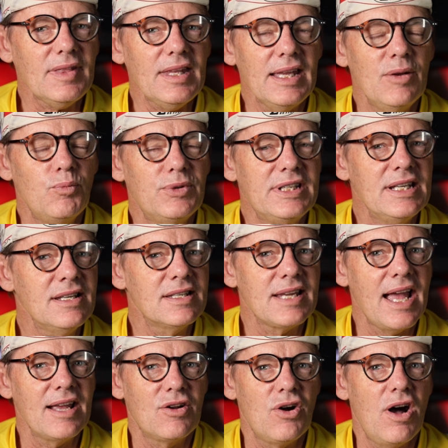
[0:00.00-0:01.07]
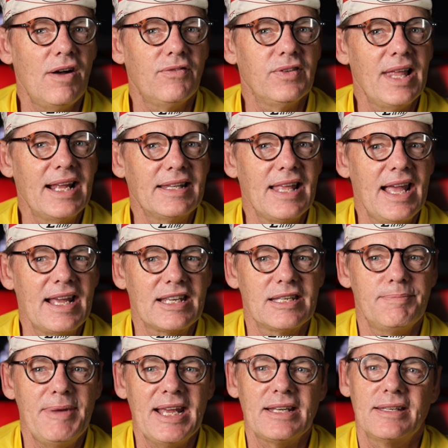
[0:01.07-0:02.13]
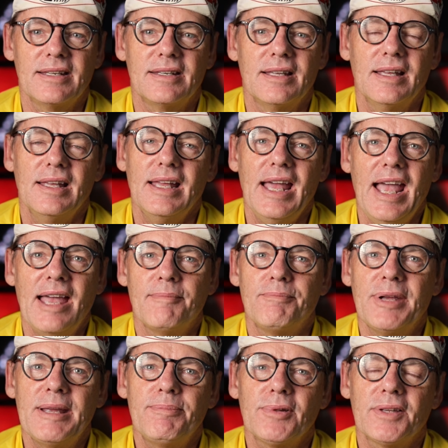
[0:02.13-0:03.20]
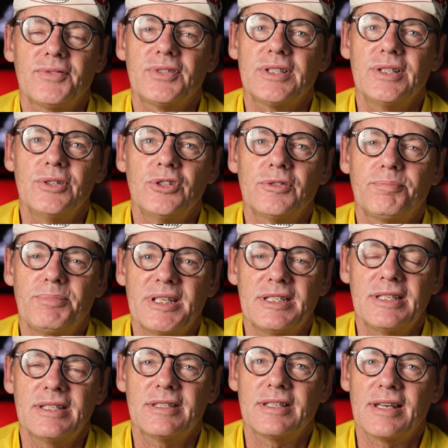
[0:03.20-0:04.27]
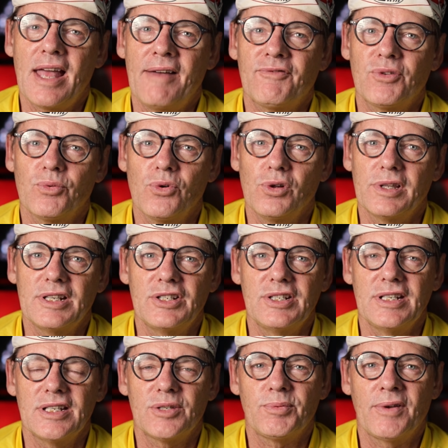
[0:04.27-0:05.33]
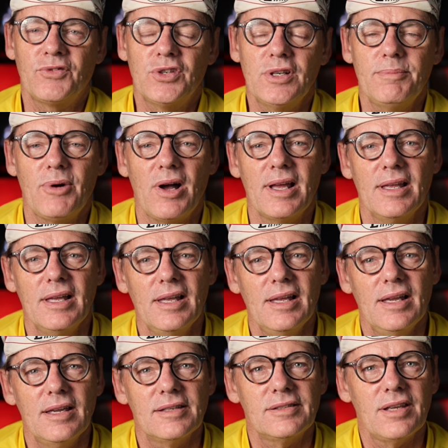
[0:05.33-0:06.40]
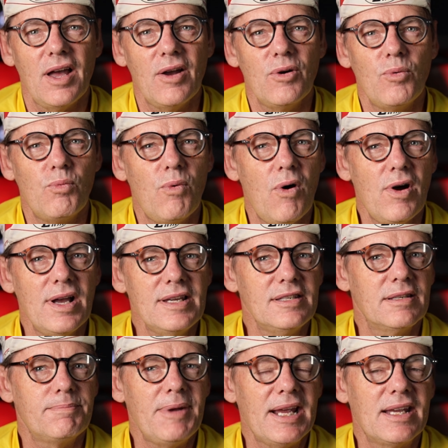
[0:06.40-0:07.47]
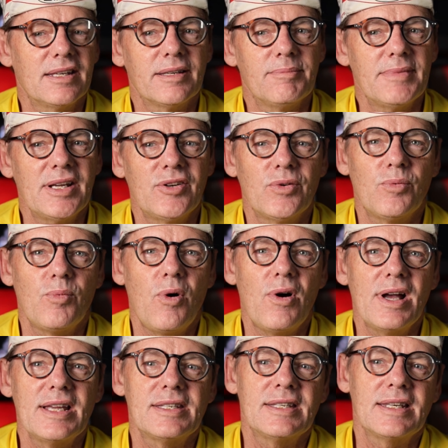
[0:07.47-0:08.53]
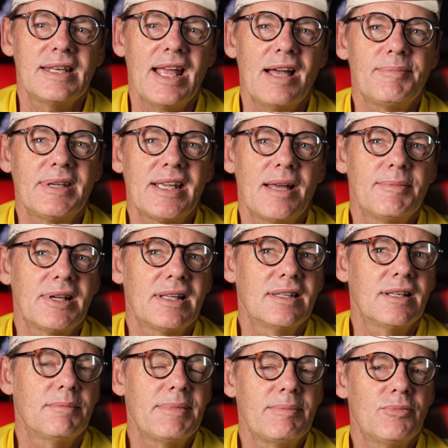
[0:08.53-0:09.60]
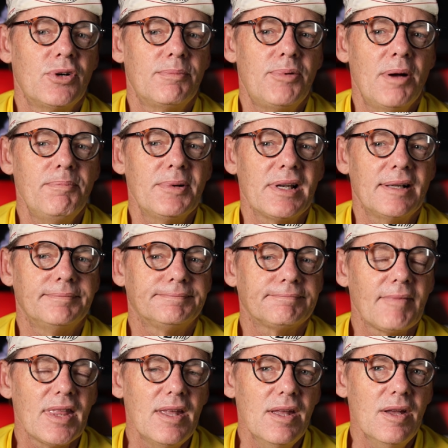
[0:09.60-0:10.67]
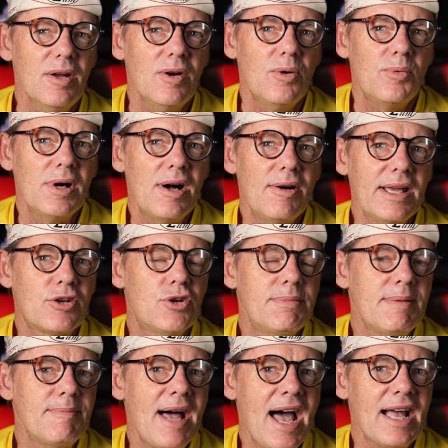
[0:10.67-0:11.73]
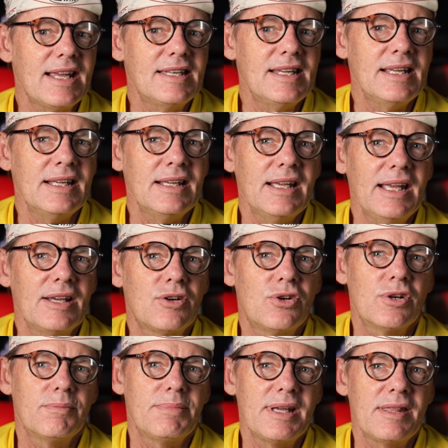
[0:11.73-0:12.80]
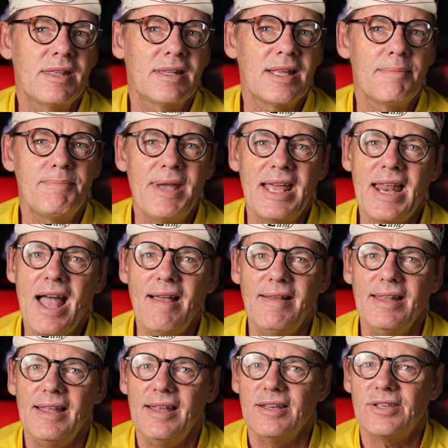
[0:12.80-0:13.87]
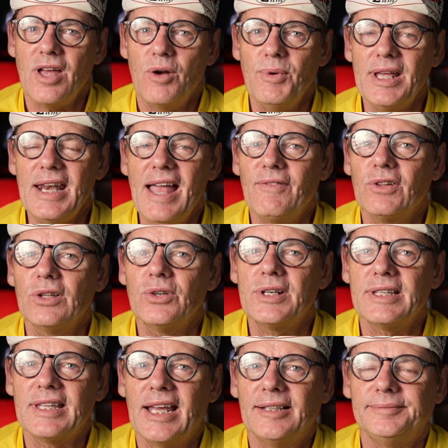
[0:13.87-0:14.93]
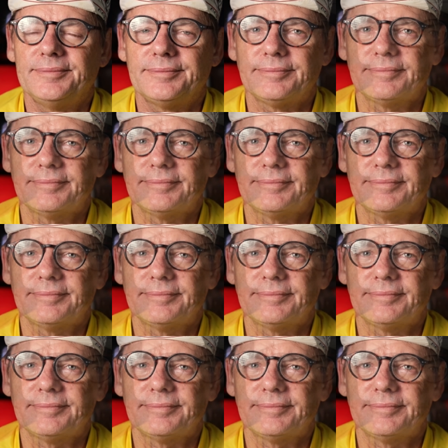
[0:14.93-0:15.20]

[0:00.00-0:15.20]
it didn't take off like they expected, and people have still persisted after all these years with 2x. So why is it back in the media, and why is it now becoming a little bit more popular? Well, it could be marketing, it could be that they're better. So we're going to have a look at that.